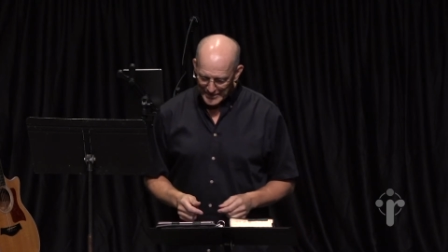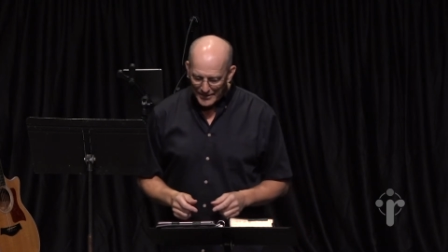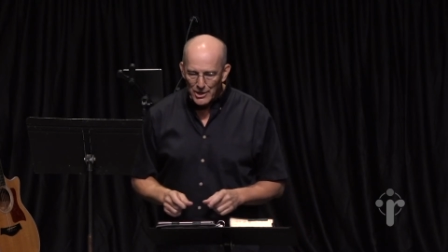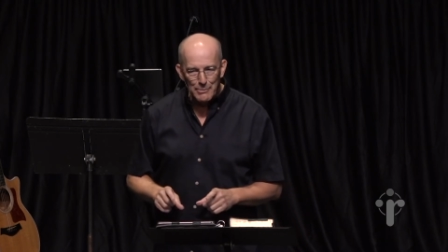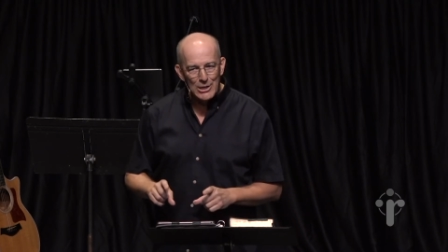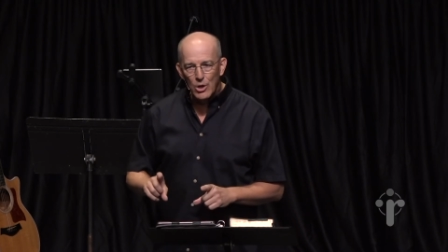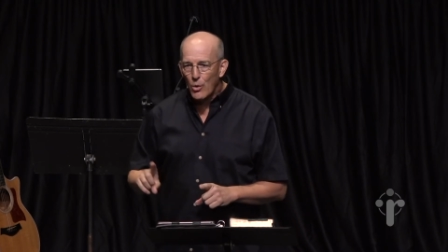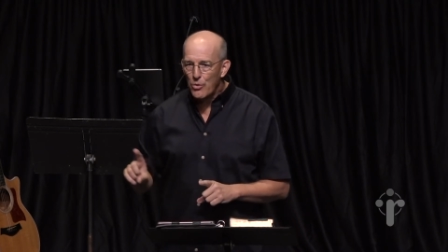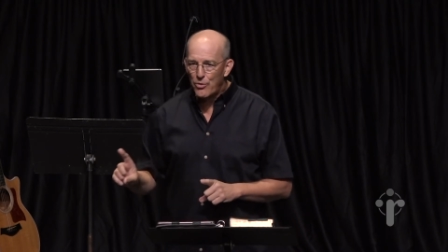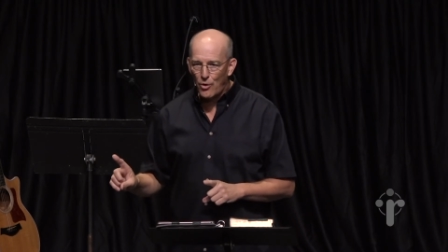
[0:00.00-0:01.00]
And there can be
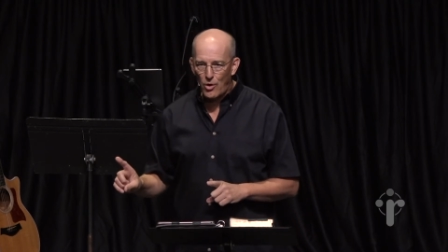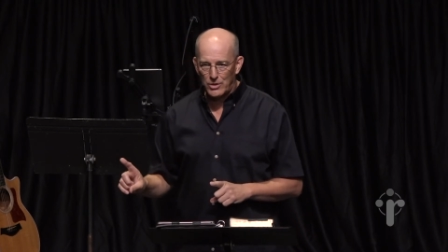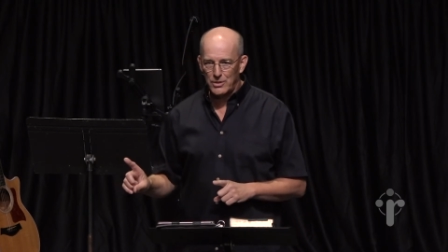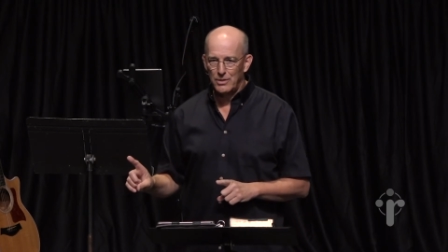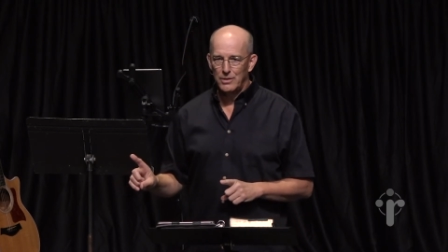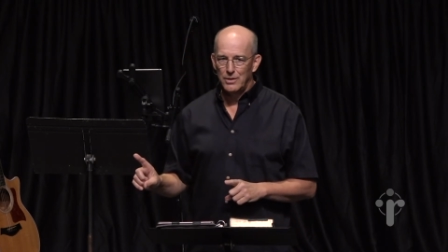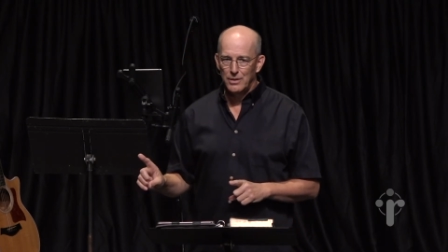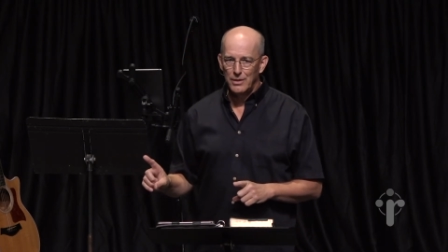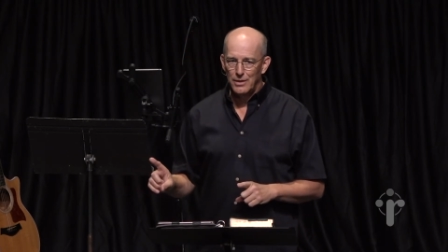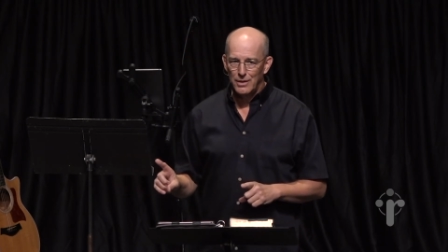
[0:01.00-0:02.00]
no thought
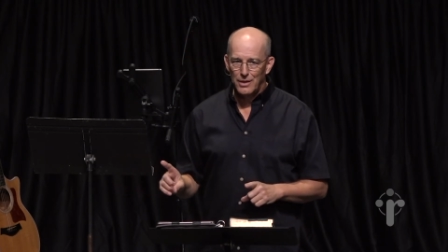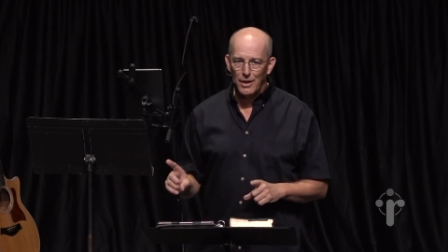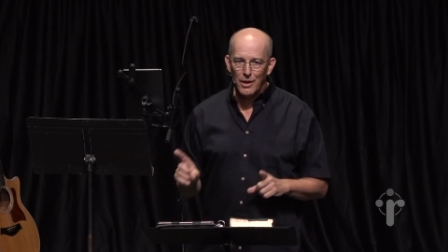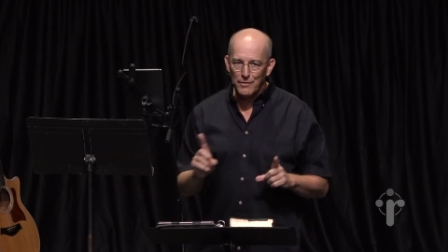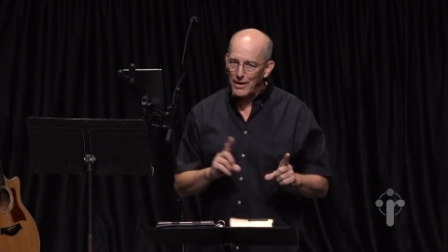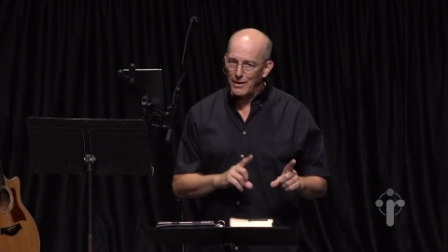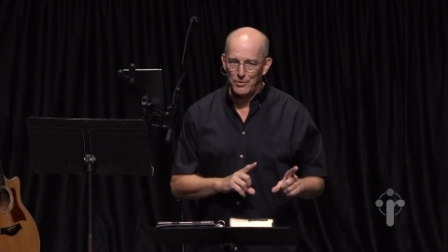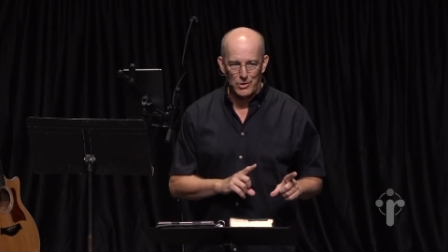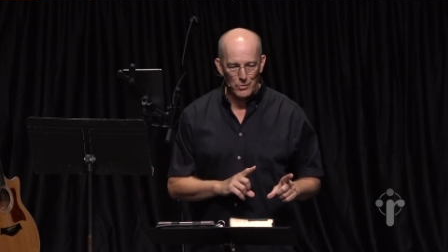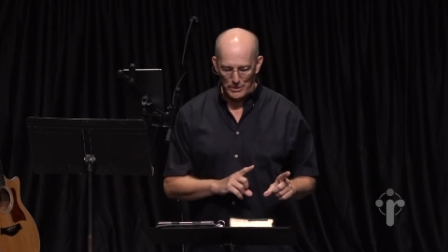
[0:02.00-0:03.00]
of
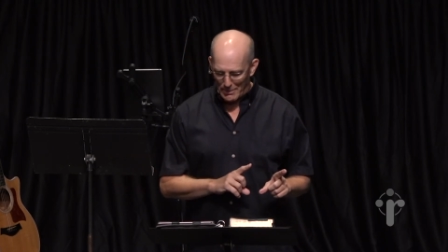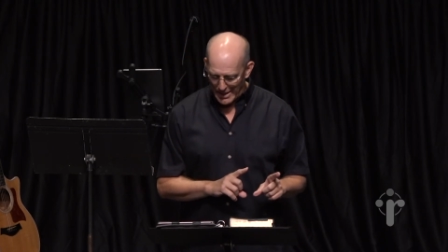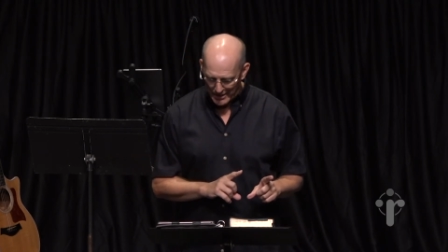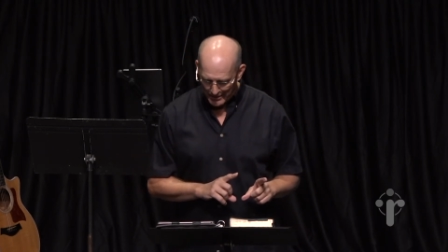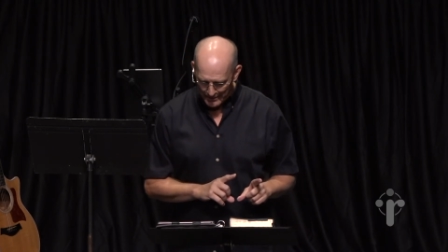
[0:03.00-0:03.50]
ever going back.